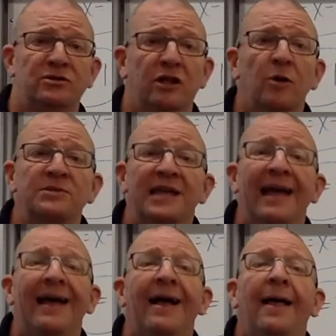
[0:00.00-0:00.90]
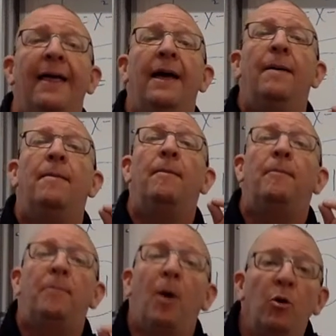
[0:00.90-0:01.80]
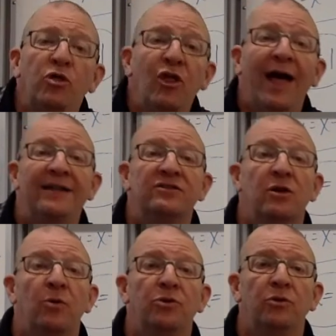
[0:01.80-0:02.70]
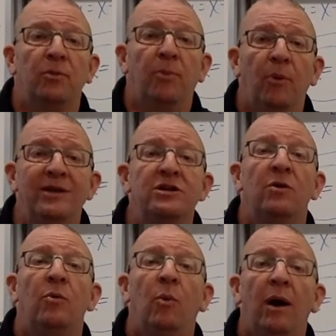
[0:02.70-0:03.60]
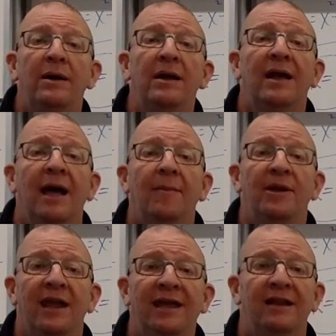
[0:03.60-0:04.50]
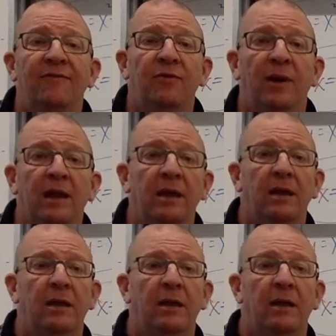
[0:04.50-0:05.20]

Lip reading: slopes. Both lines go through the point 1, negative 3.